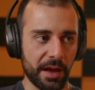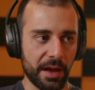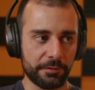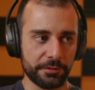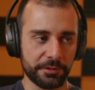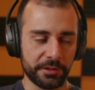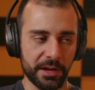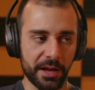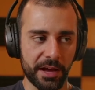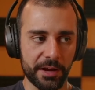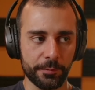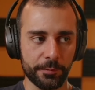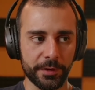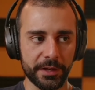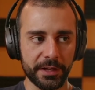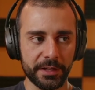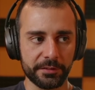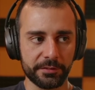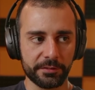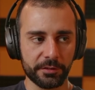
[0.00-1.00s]
obviously high
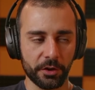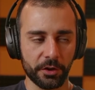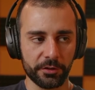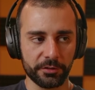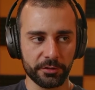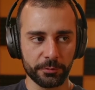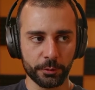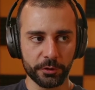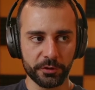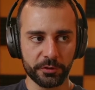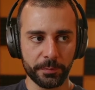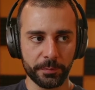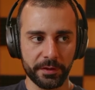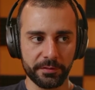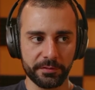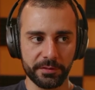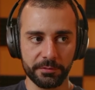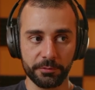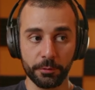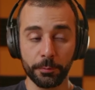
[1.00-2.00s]
rates cars are more
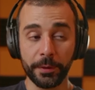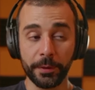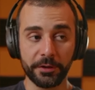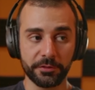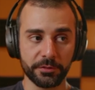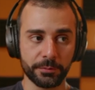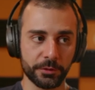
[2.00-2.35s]
expensive repairs